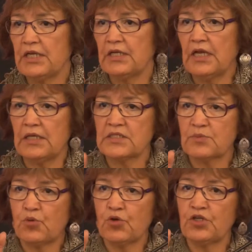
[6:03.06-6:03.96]
in and
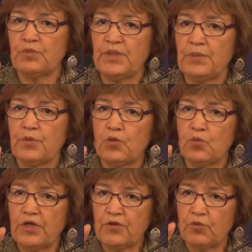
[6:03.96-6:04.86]
supported people
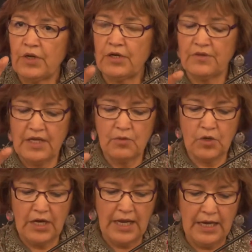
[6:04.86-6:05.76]
with where they
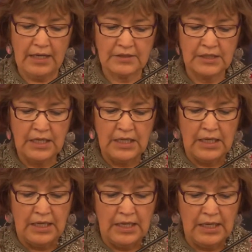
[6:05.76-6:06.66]
were at,
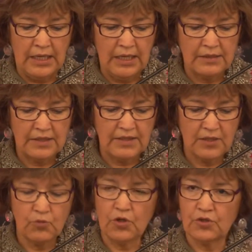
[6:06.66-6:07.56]
and
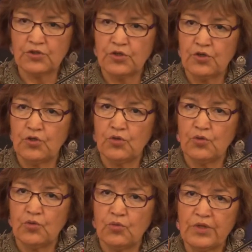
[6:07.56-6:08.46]
they worked
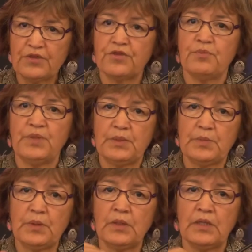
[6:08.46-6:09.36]
with the
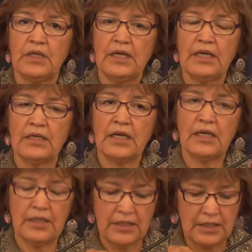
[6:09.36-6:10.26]
people. And
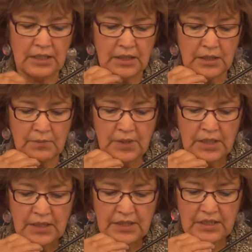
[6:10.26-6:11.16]

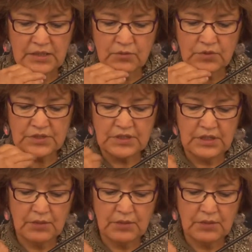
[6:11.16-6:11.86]
that was